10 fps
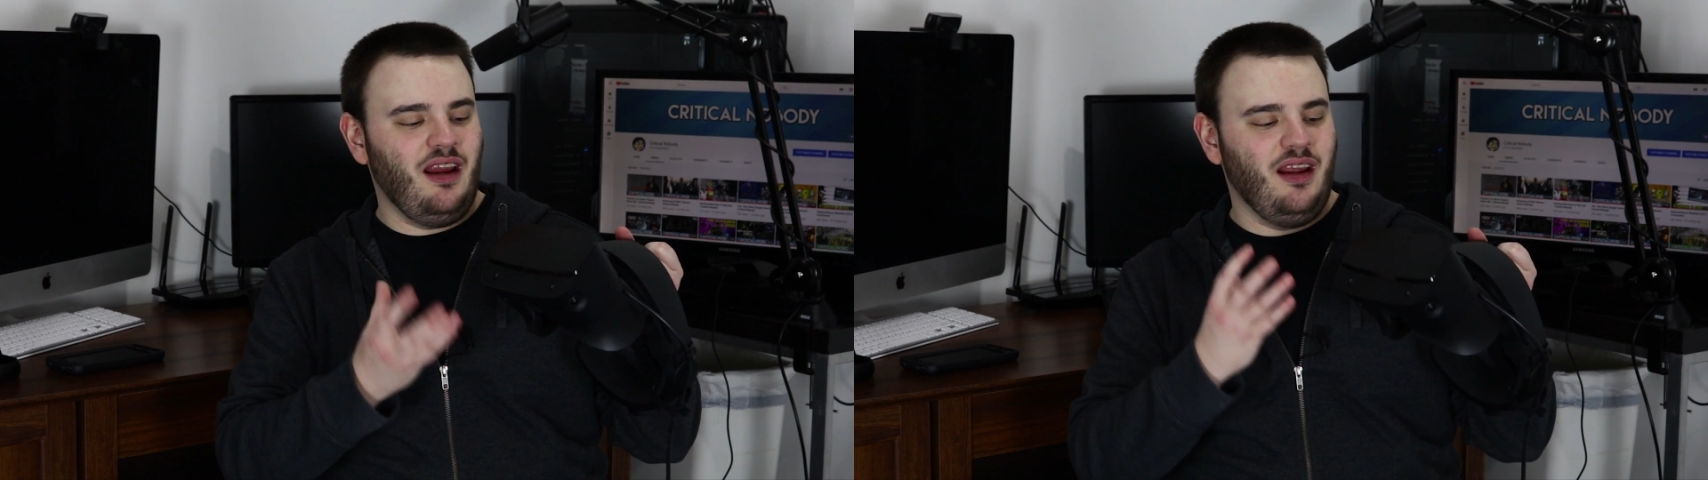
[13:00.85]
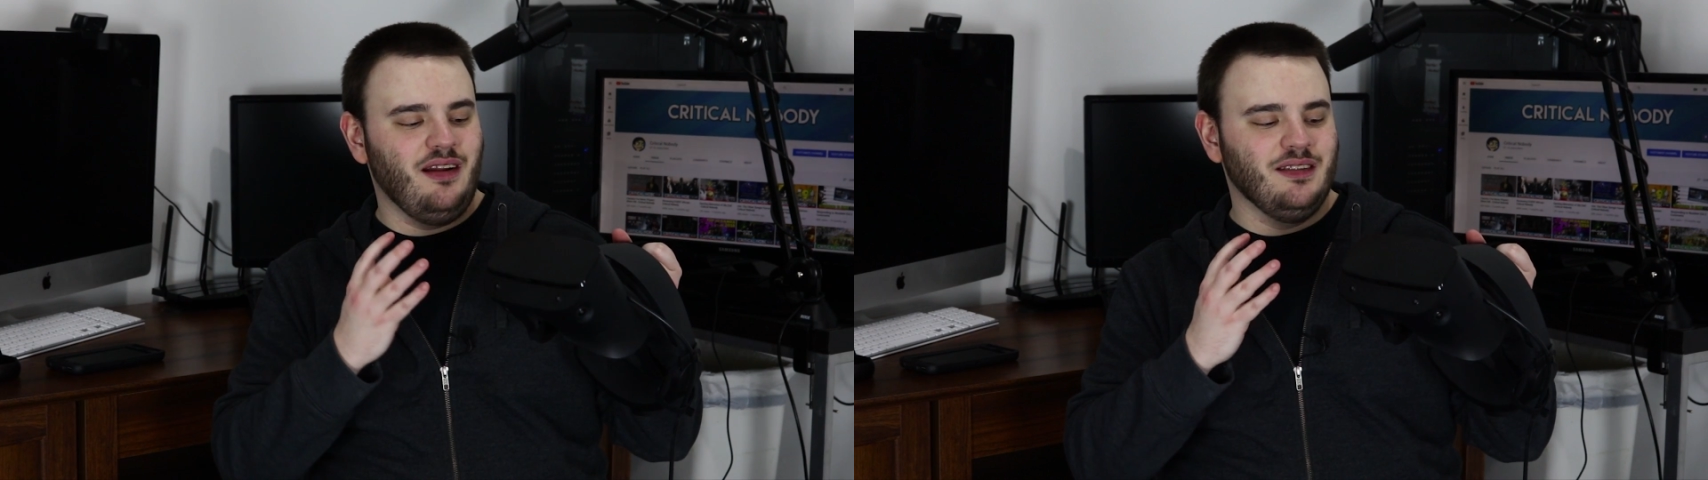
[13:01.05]

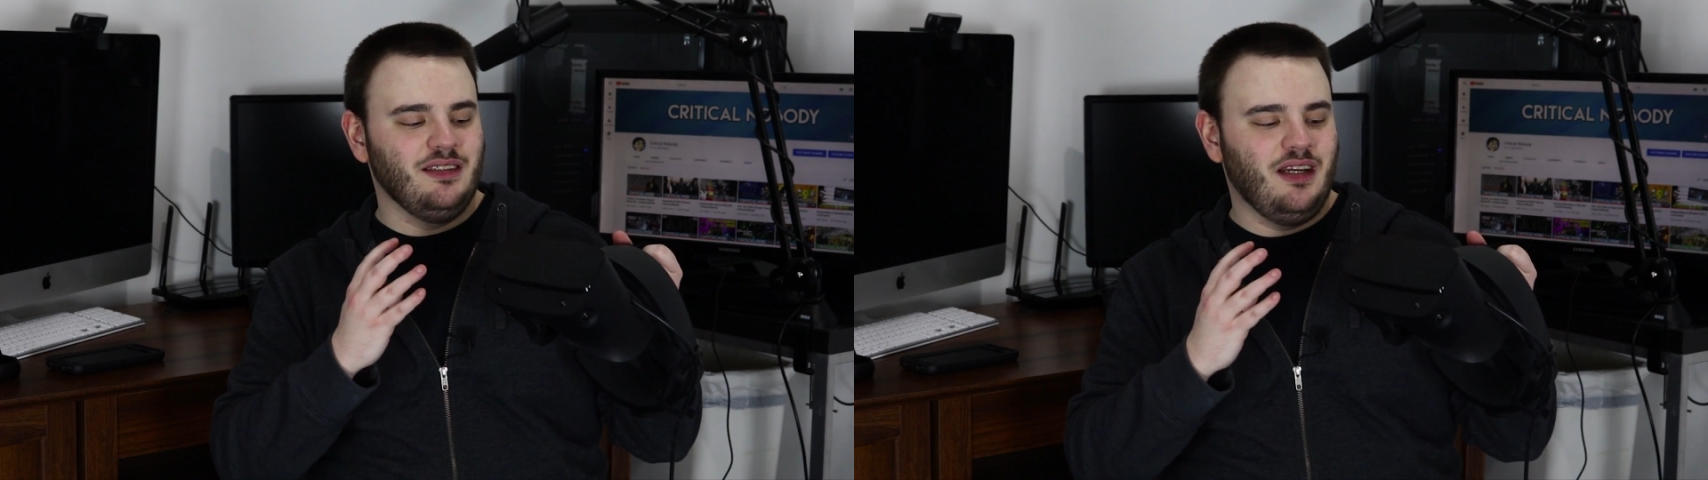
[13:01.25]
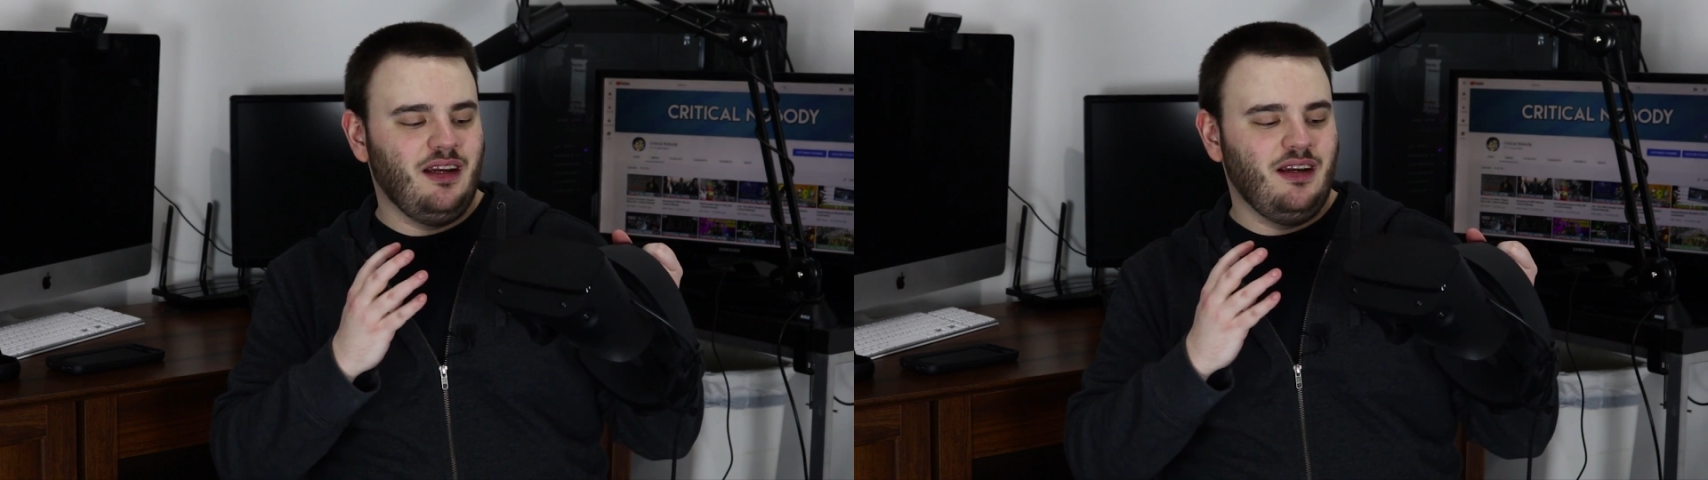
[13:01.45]
and
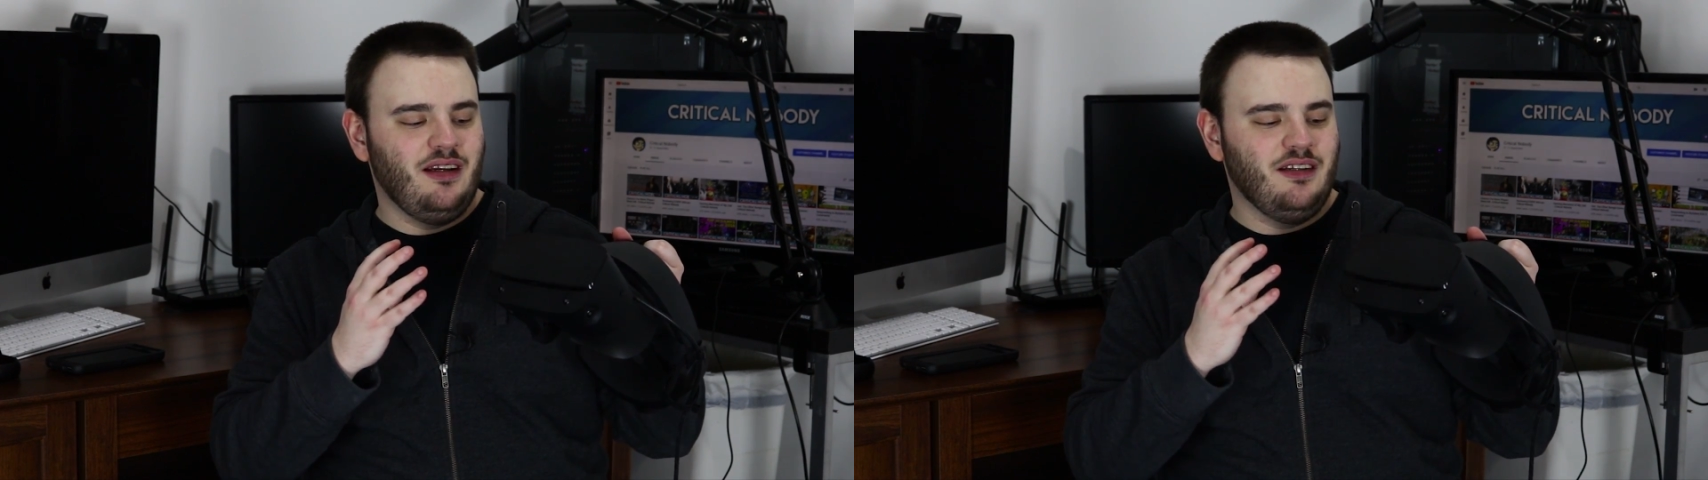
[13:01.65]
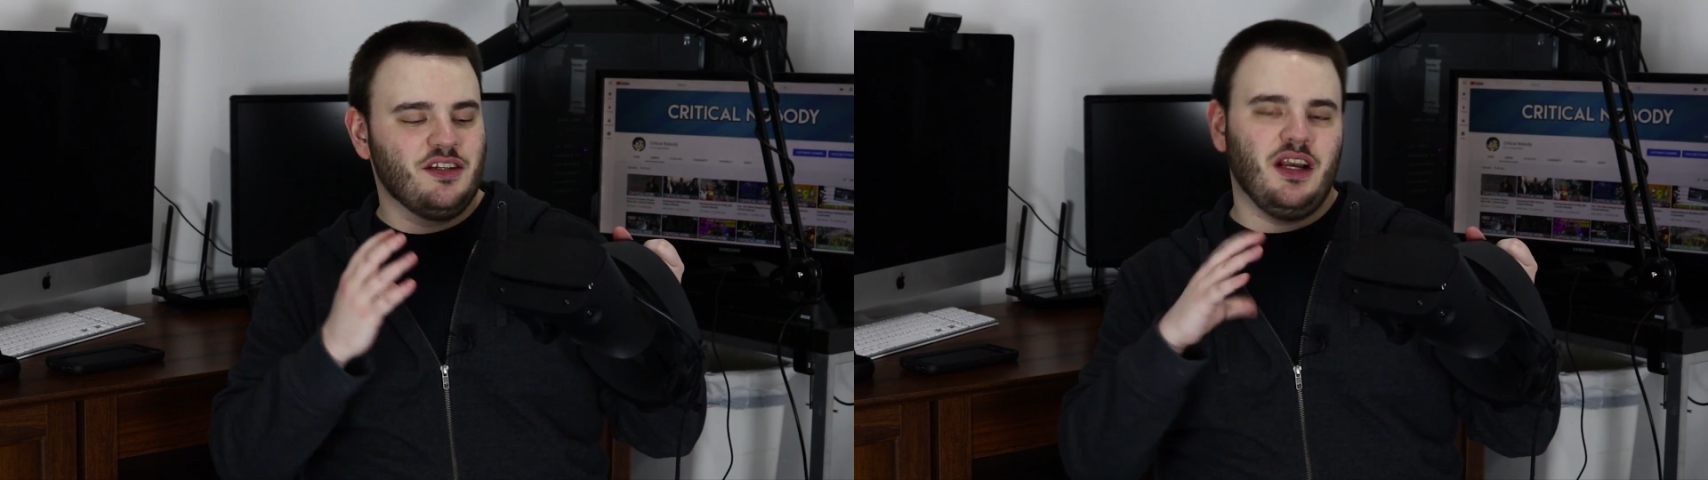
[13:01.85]

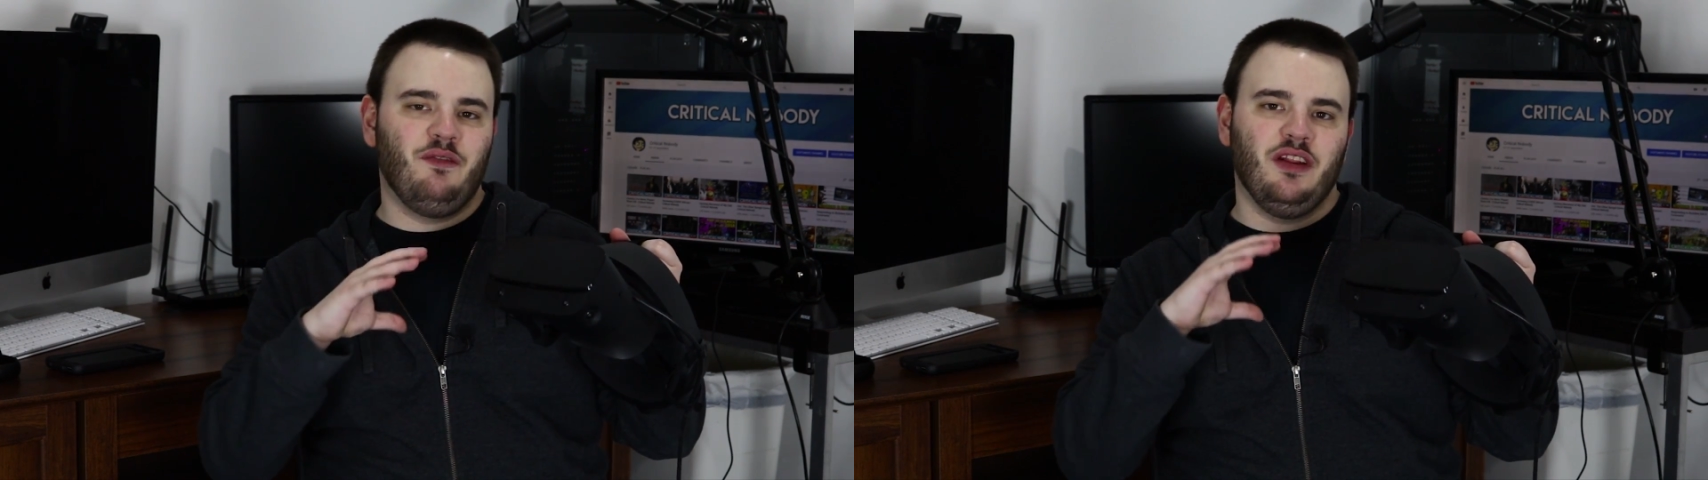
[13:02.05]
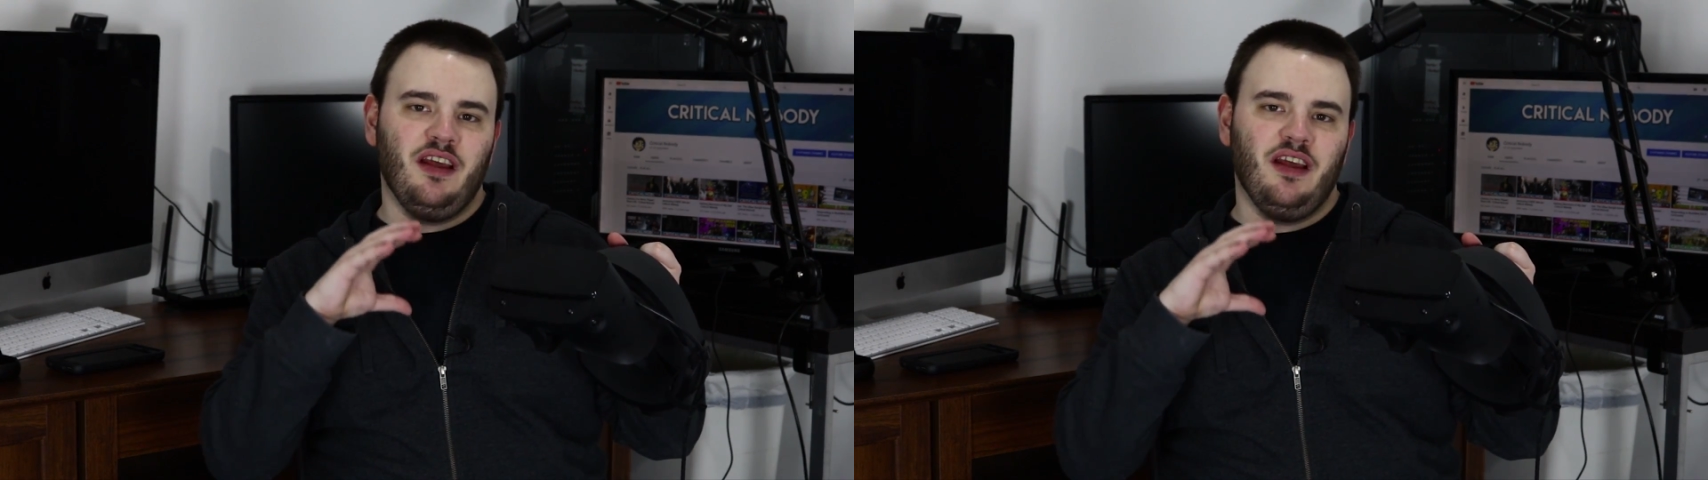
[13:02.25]
discovered